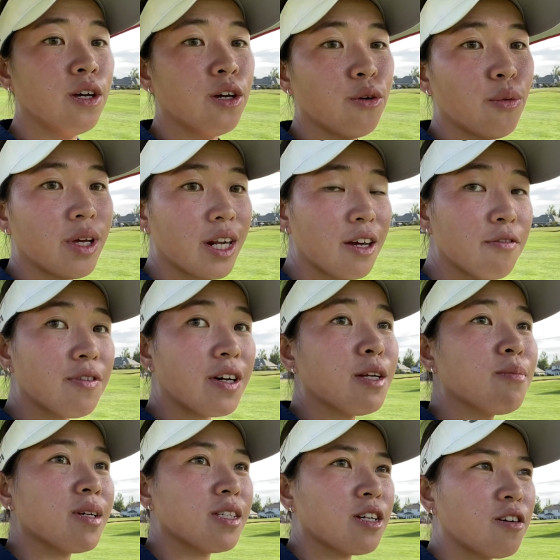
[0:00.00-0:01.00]
When I find
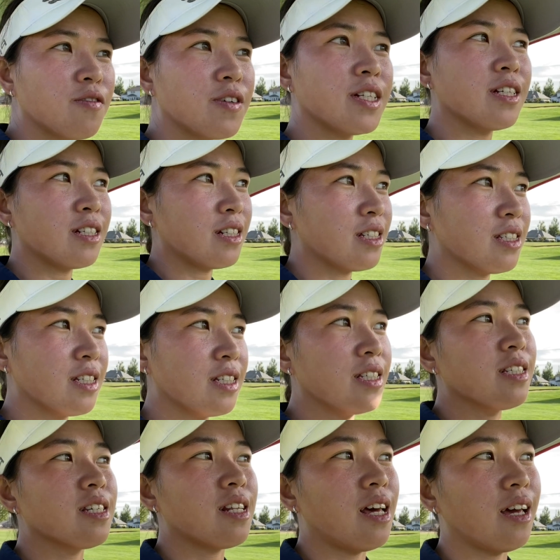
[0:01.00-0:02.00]
myself at the
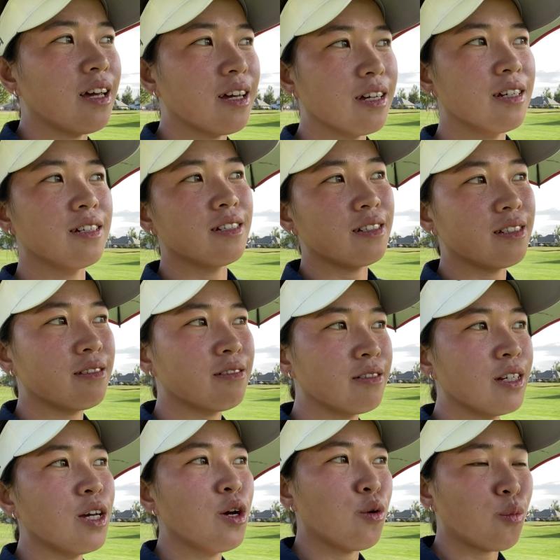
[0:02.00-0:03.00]
distance like
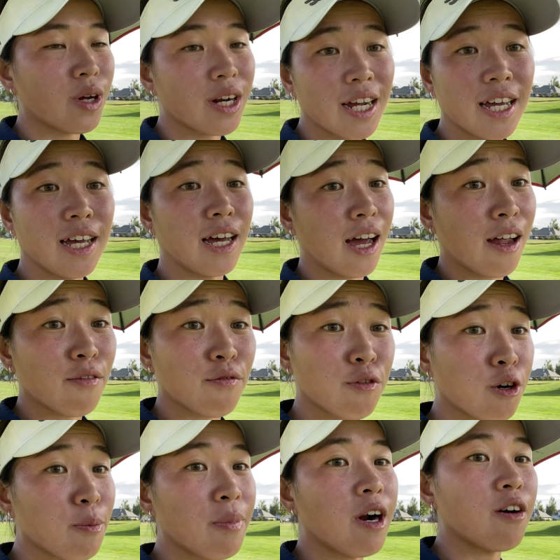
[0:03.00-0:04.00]
what I had
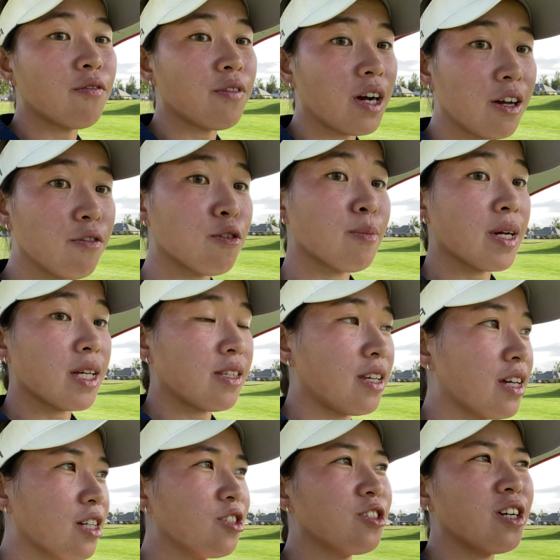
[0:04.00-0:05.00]
for a par 5 for my
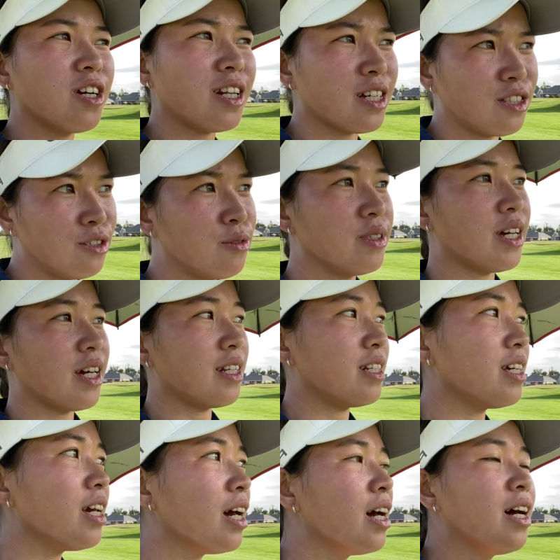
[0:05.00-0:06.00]
second shot, like
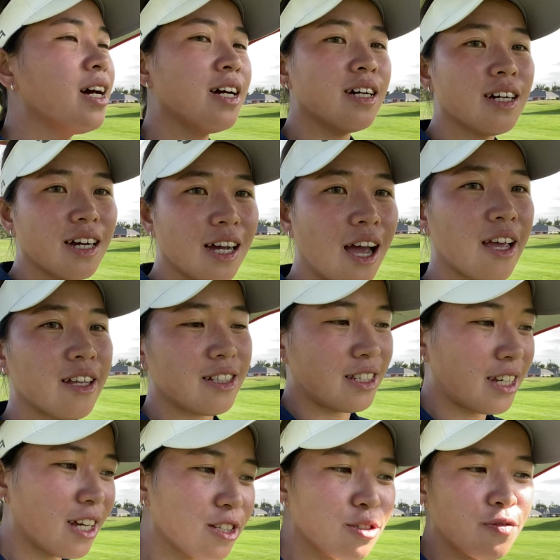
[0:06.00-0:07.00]
290, I
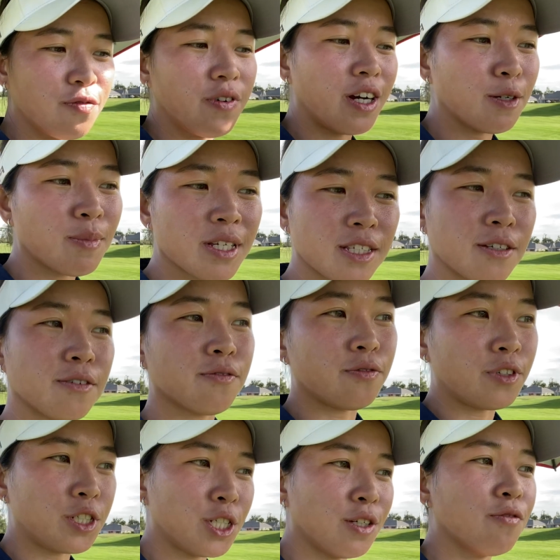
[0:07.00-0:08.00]
tend to find myself
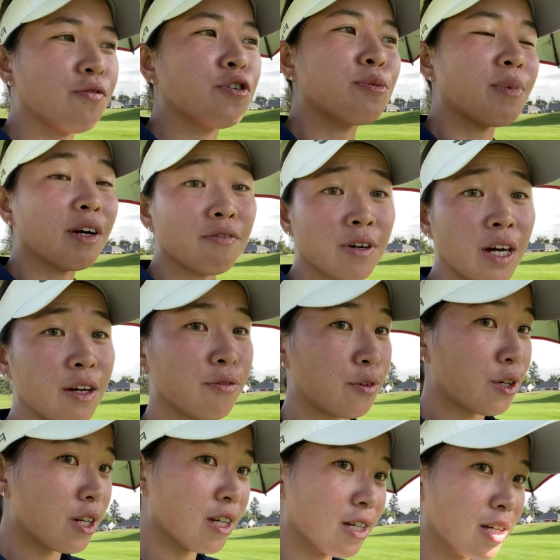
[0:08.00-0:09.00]
reaching for my 5-wood.